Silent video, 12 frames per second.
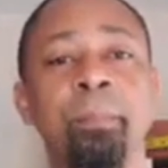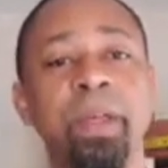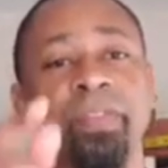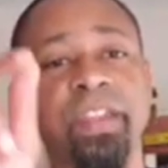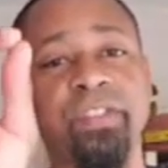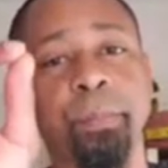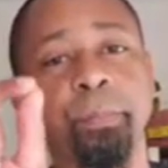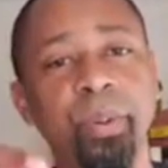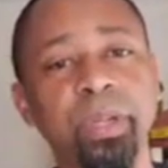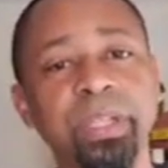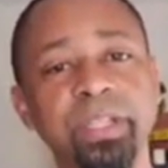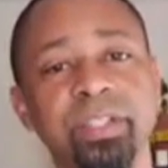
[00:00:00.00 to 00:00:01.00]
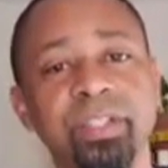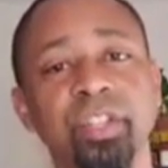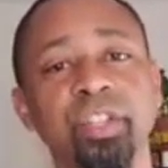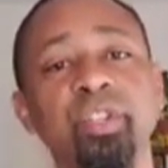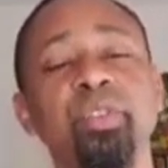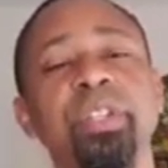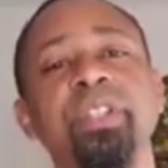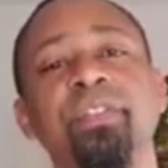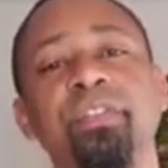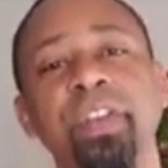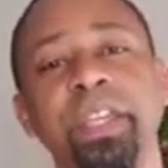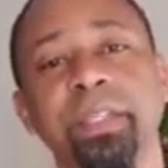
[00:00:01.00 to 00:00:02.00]
But then the bullets you need to
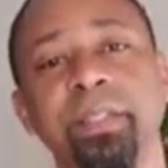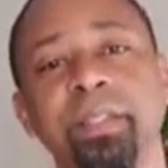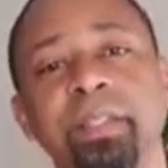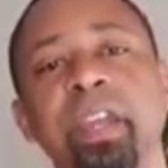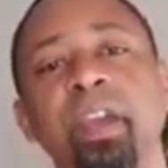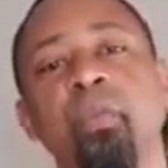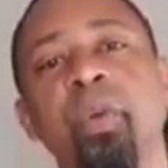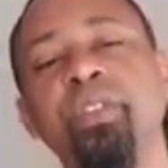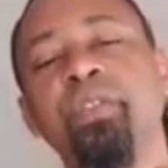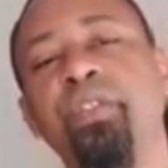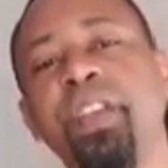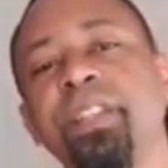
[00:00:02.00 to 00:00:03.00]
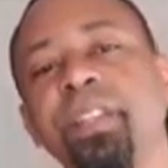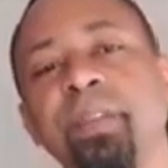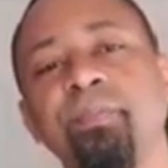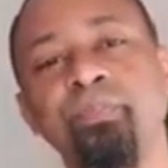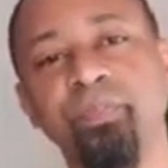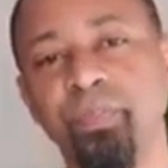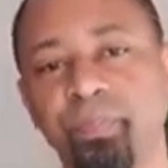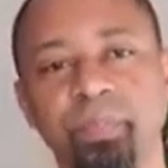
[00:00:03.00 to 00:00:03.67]
fix. When you fix them,